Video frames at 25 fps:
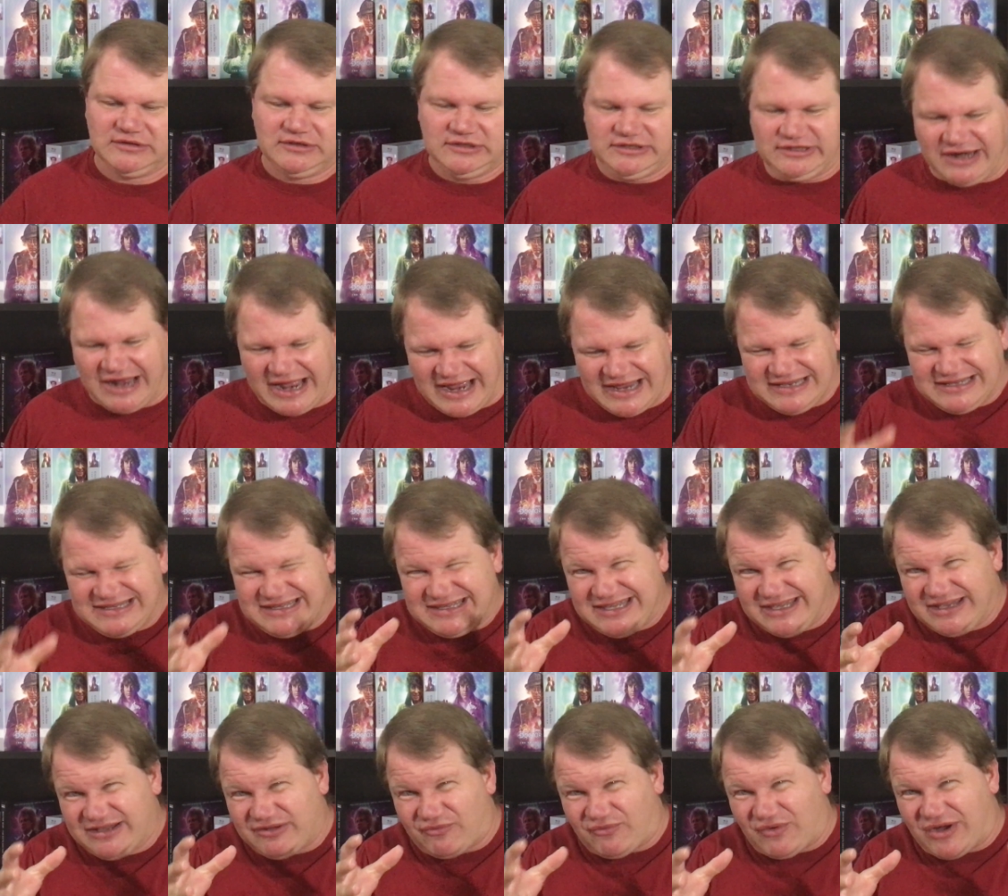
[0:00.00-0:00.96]
You know, I
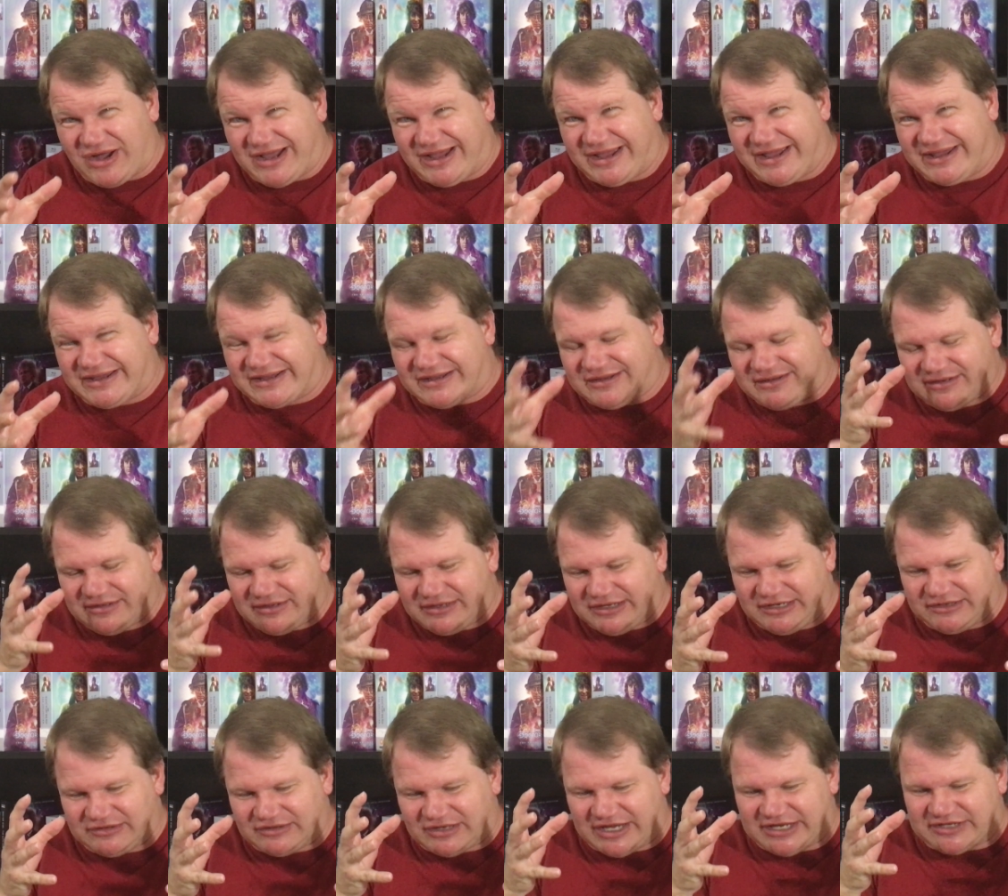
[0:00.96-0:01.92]
get why
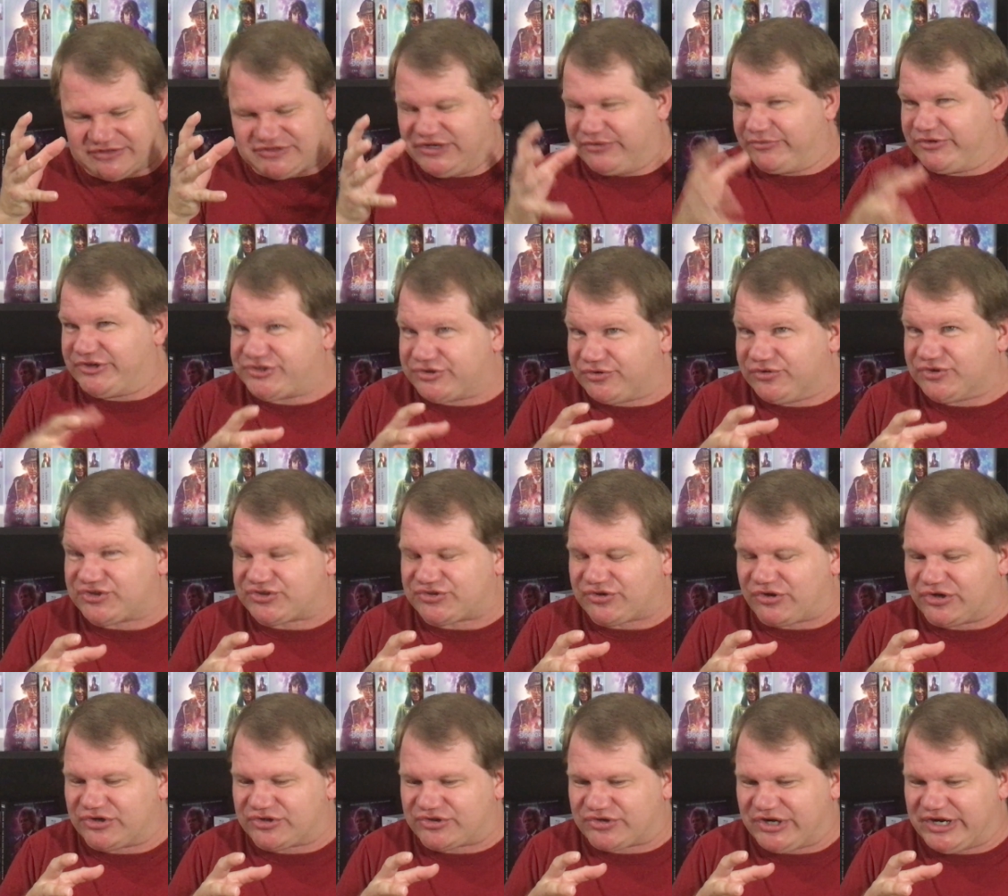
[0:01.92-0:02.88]
in like the original
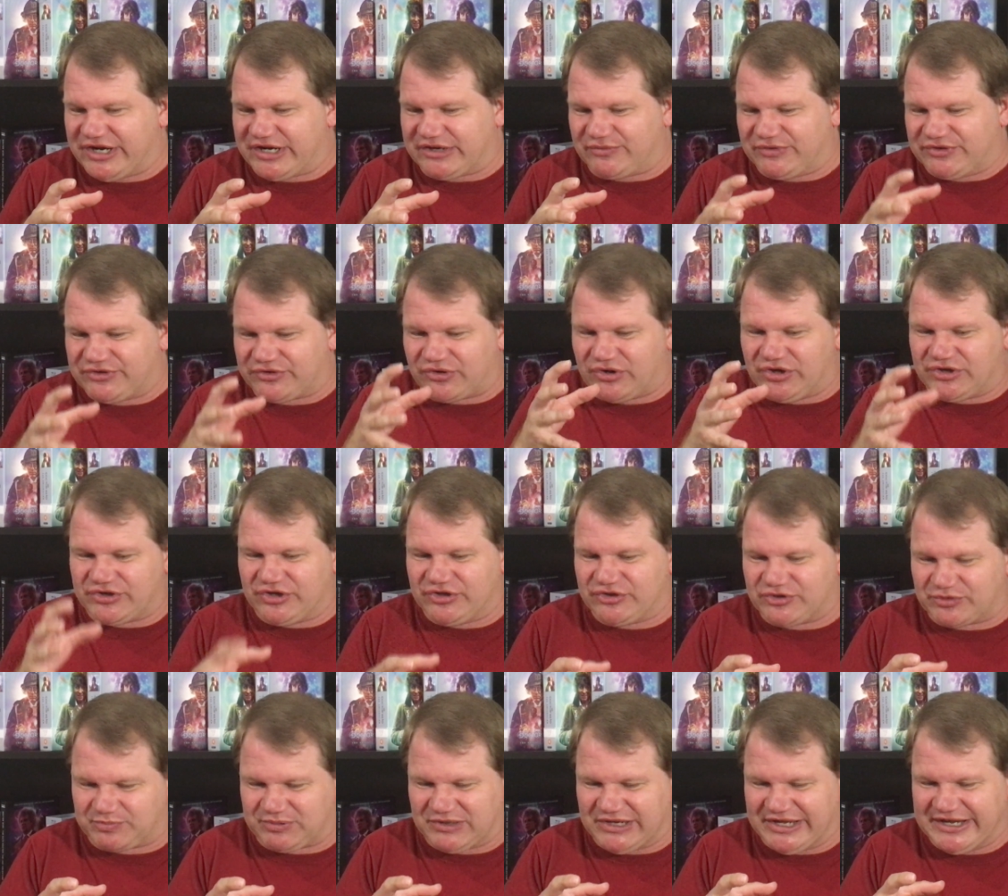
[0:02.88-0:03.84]
Star Trek, when they're on
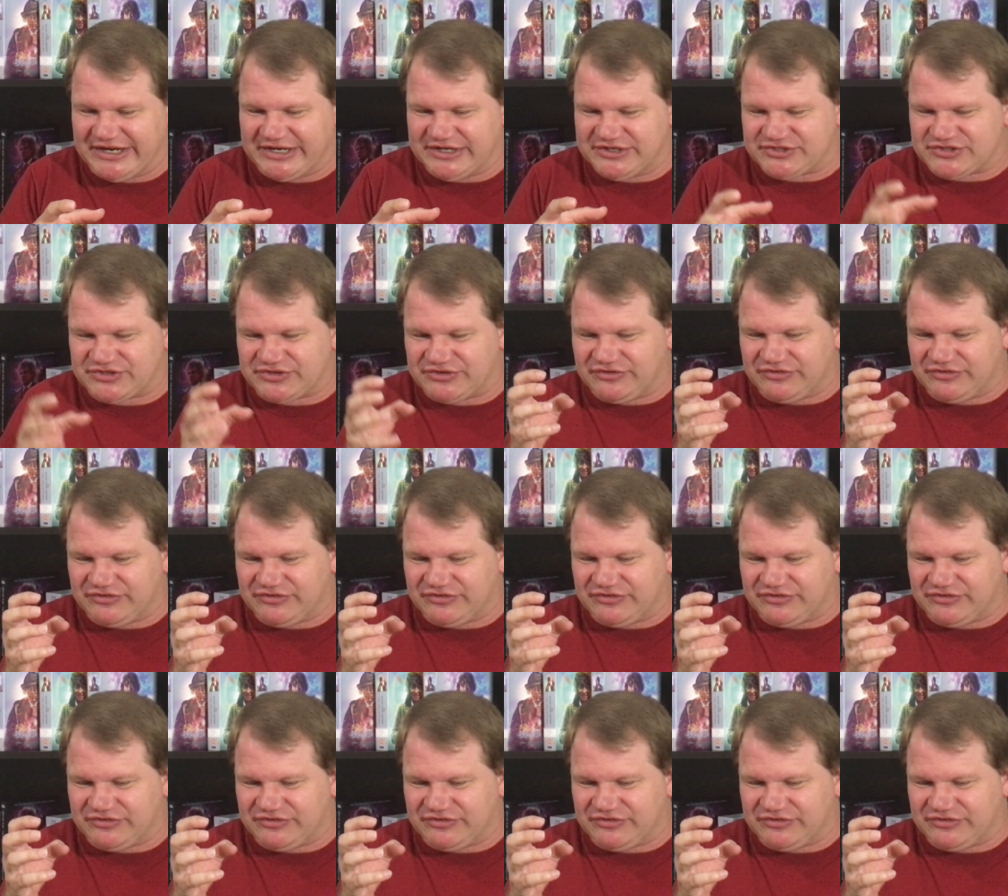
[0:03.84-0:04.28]
other planets,